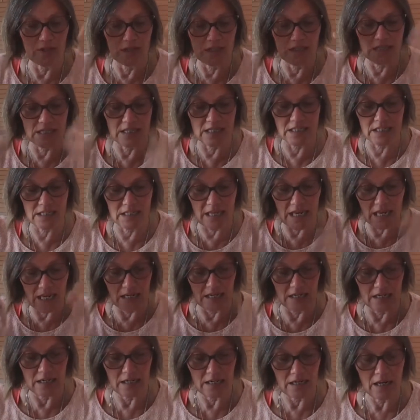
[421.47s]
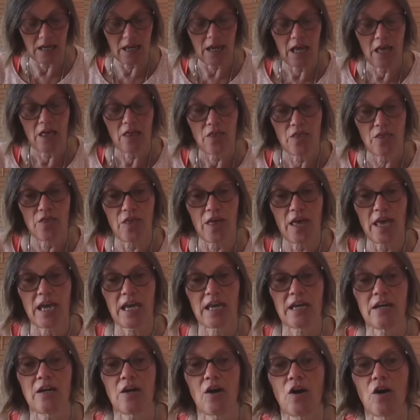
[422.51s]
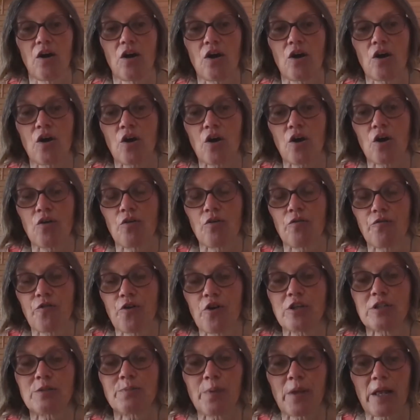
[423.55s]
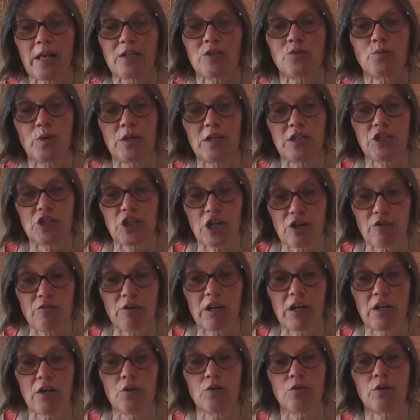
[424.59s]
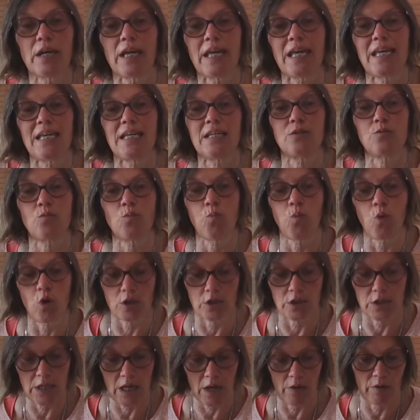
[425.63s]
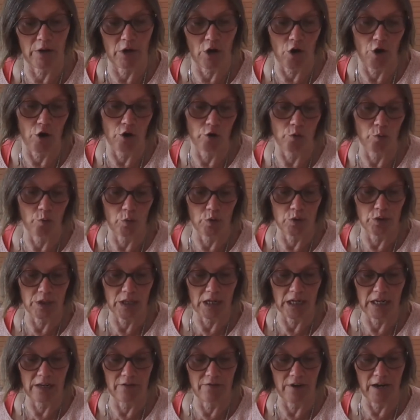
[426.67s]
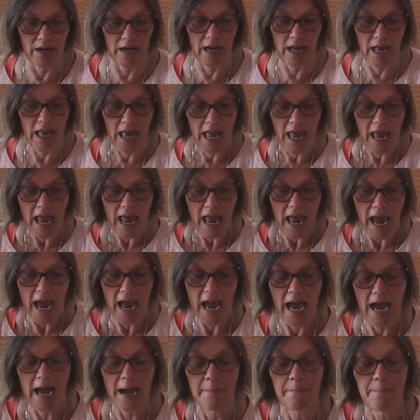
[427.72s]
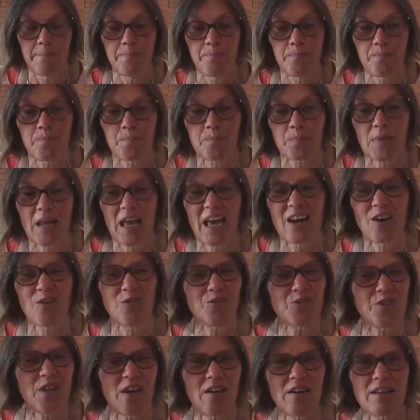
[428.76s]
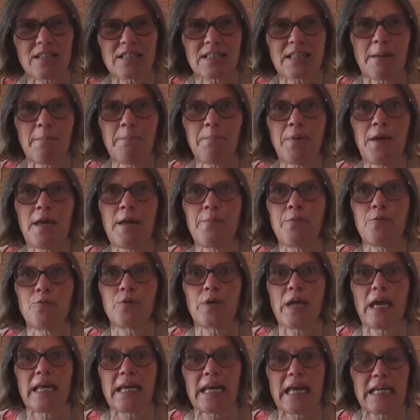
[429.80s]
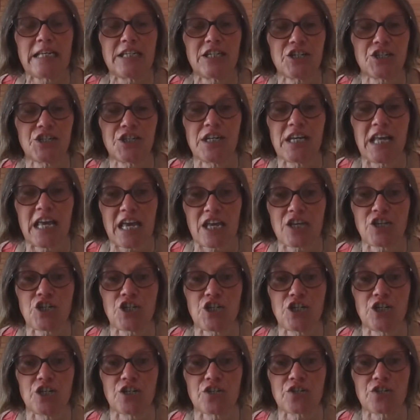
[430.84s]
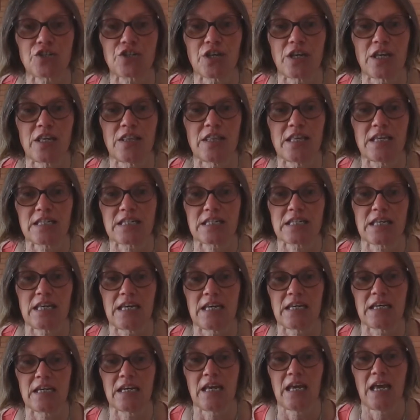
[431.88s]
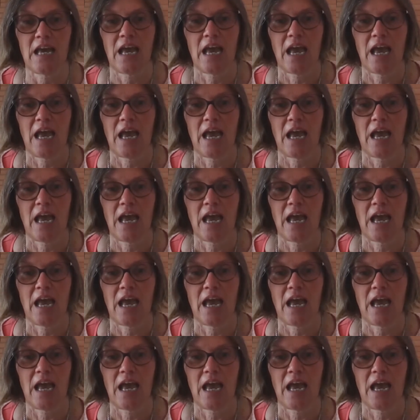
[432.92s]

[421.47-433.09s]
the skin, then the first place we generally look is what's going on with the liver. And also some people get just an itchiness in their skin.